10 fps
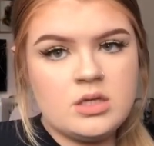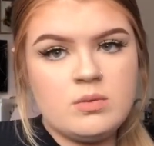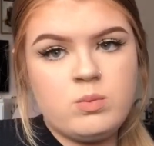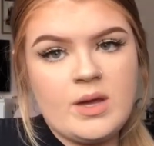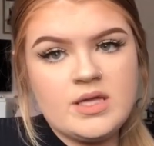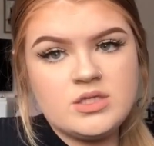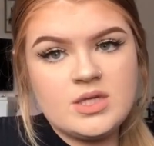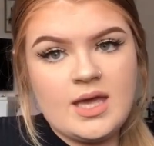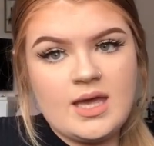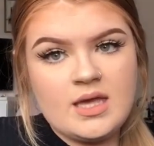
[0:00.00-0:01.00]
which
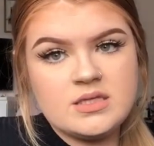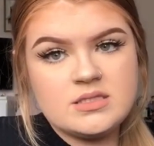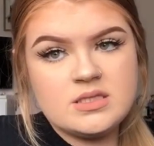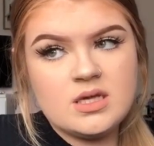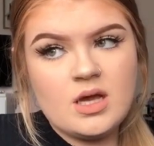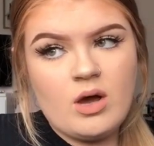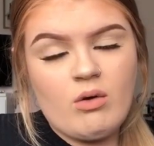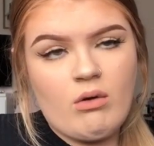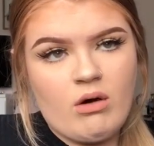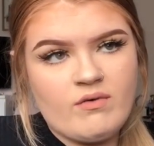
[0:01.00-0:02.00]
is
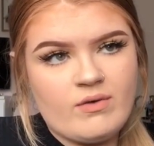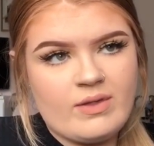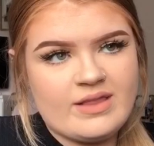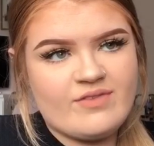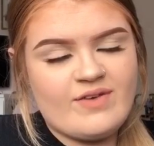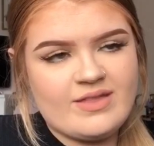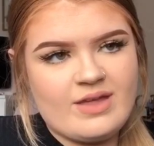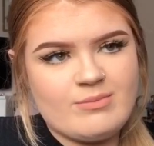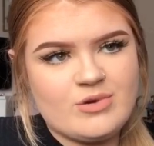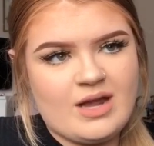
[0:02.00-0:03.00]
awful. Like the fact that
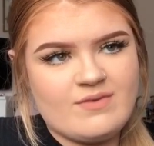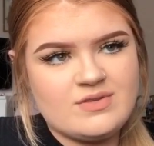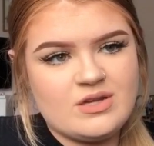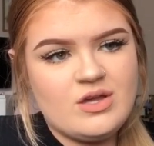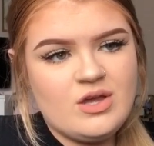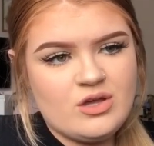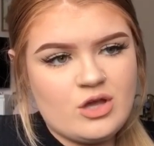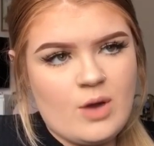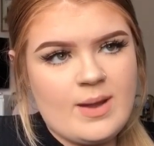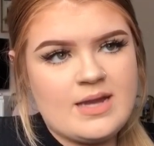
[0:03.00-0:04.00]
I'm going to have to
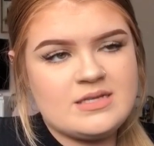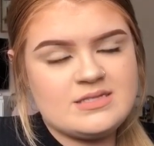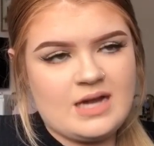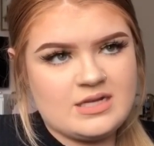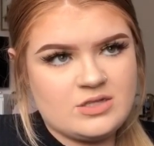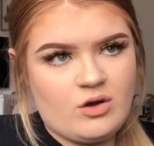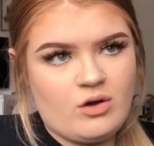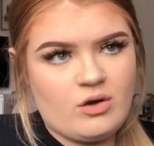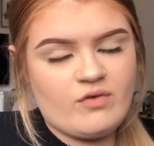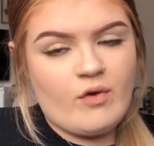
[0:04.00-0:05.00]
go in, start it all
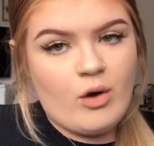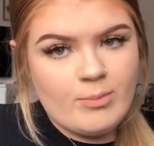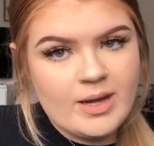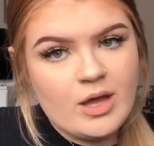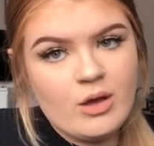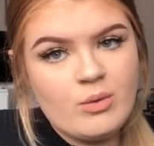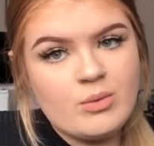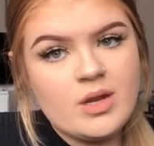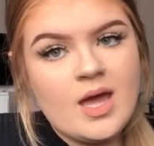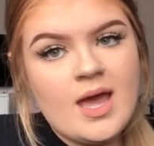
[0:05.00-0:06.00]
off on my own,
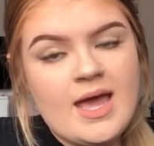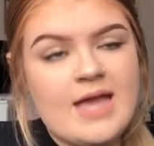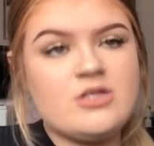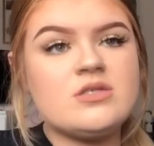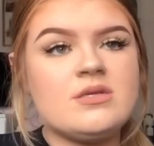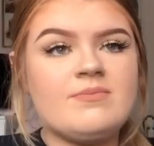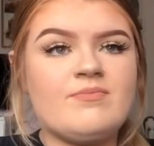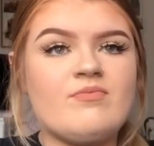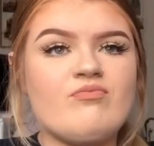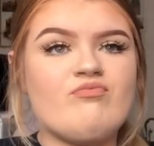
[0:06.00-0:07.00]
it just
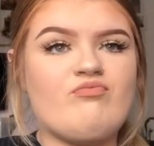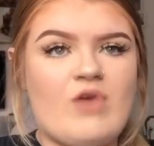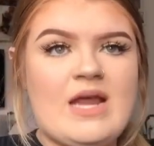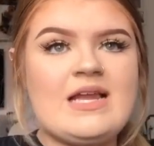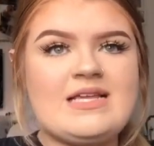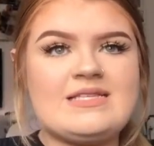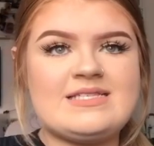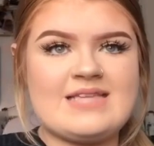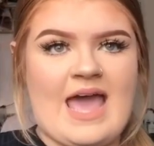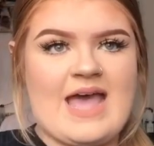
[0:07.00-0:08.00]
really
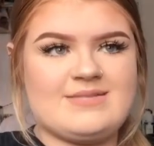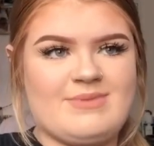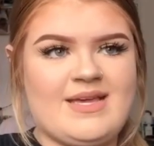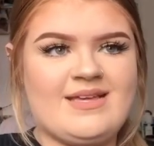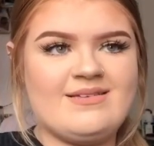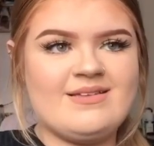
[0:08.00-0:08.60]
scares me.